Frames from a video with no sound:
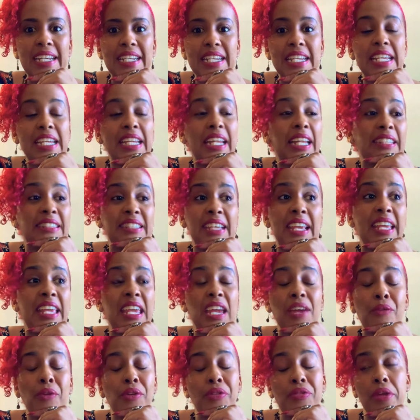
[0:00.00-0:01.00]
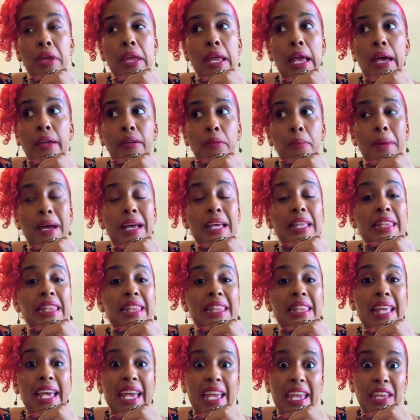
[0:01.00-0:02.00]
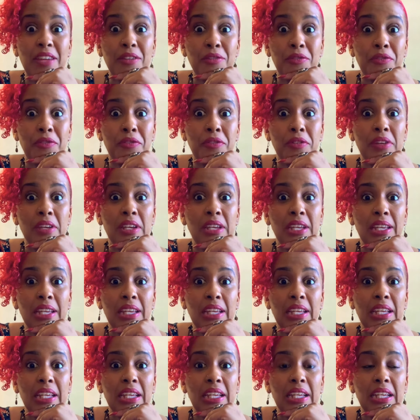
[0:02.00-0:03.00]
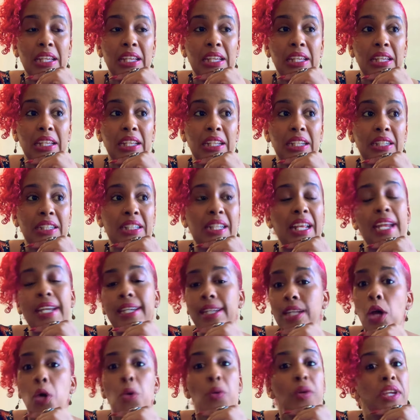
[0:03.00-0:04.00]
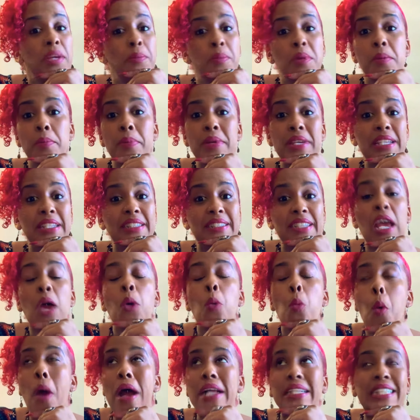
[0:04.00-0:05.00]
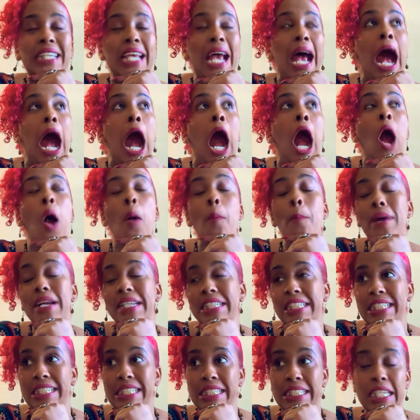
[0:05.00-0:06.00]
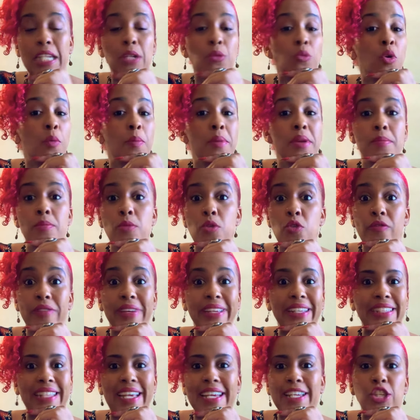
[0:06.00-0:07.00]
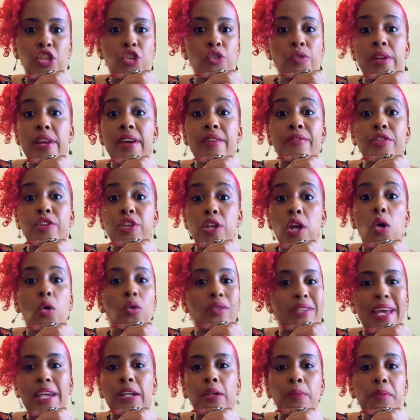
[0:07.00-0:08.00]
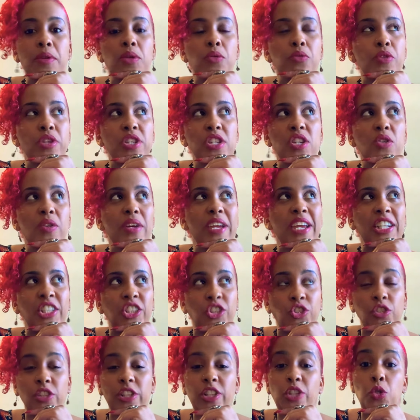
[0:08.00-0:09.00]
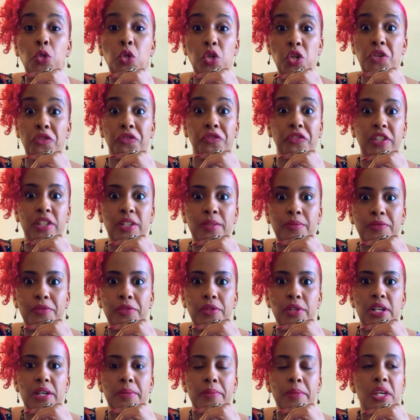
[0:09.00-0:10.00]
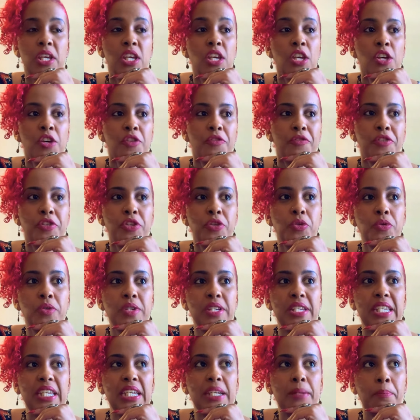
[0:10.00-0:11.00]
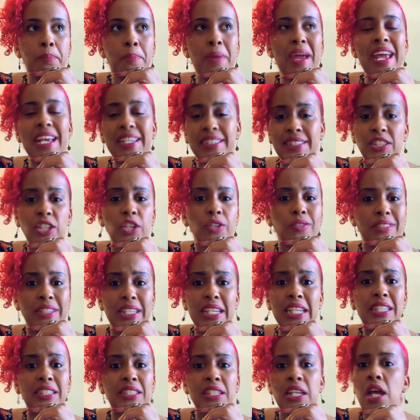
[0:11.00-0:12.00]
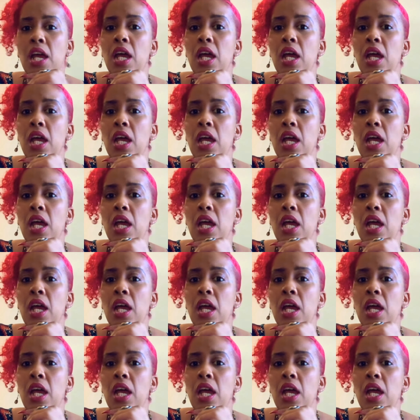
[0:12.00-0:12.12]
need and take everything out of my life that don't give me peace. And watch how much shit will be moving. Like you never know. That'll be where your extra little oomph come from for you to get past certain things